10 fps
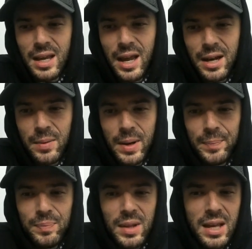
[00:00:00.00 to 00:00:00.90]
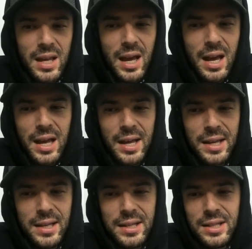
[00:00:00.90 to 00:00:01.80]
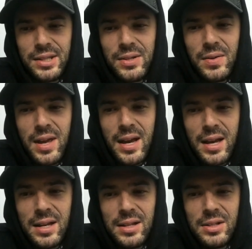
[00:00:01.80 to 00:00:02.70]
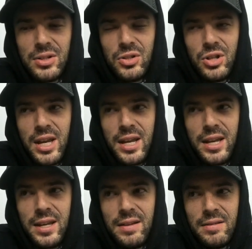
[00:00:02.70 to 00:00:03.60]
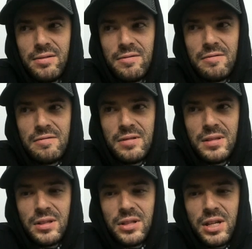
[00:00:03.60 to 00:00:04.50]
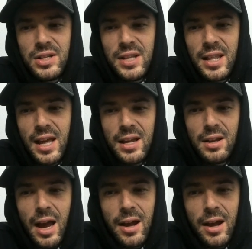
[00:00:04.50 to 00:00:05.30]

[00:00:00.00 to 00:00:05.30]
anyway uh, so yeah, she she just said that.